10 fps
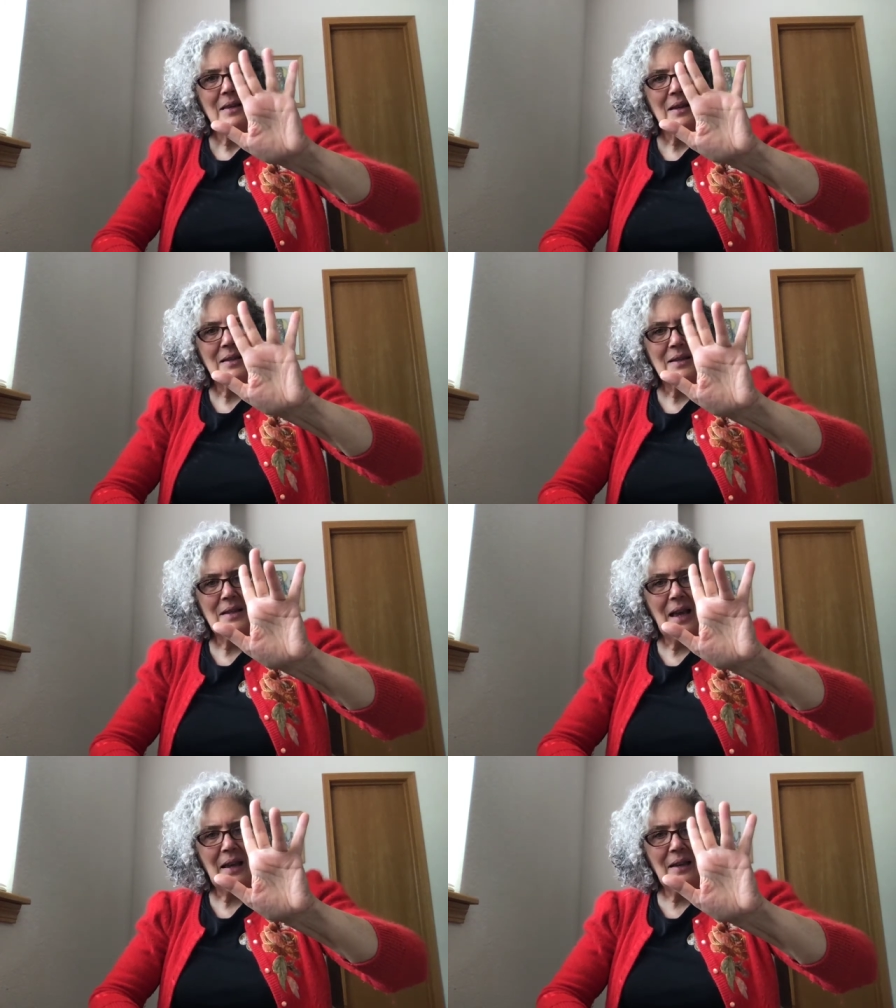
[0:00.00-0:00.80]
The
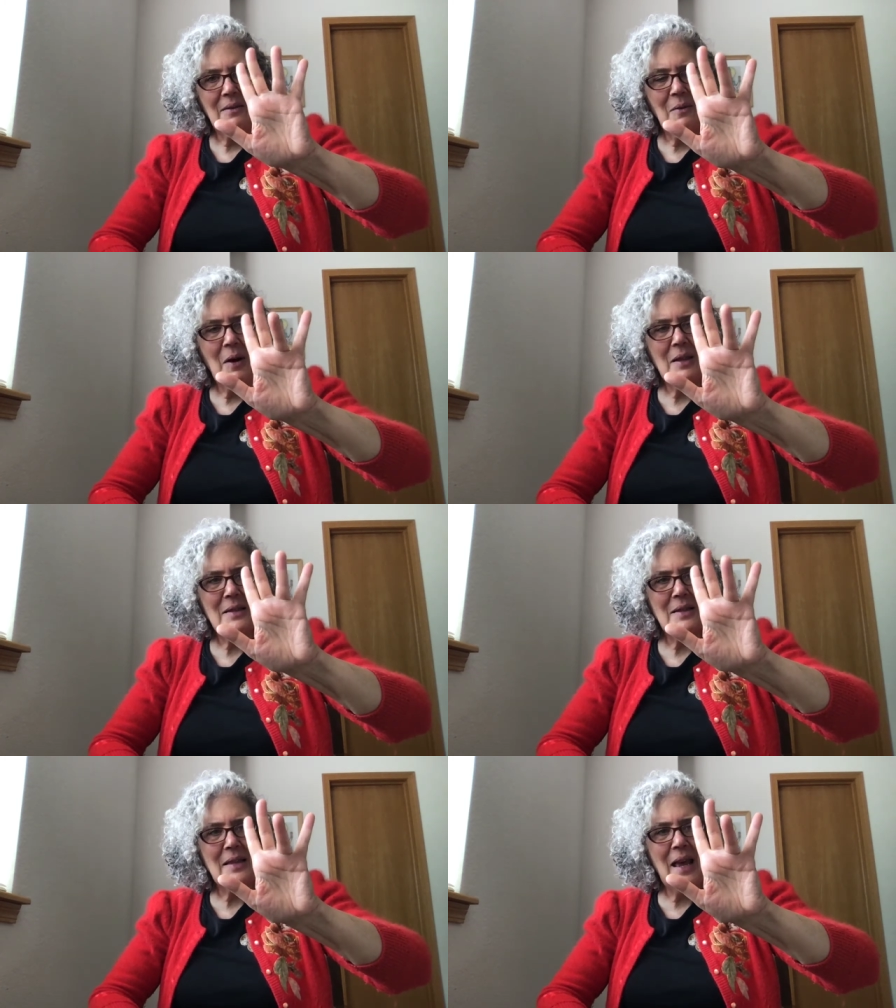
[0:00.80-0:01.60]
second one
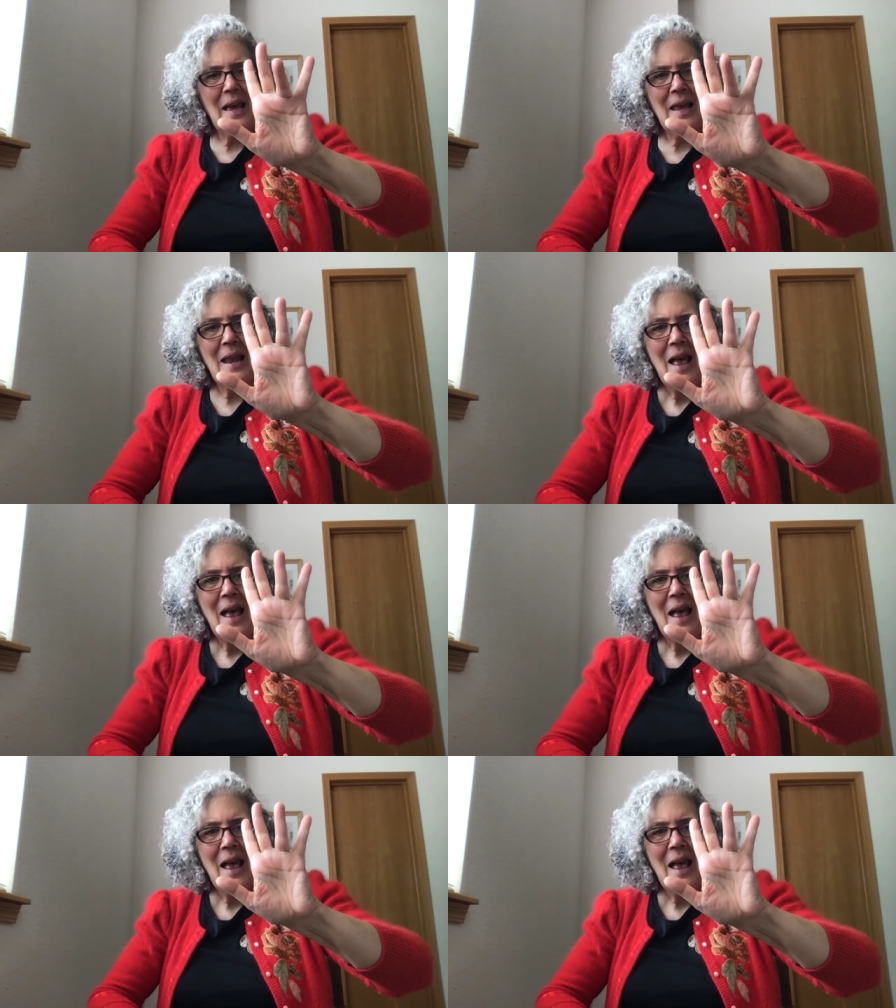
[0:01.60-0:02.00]
said,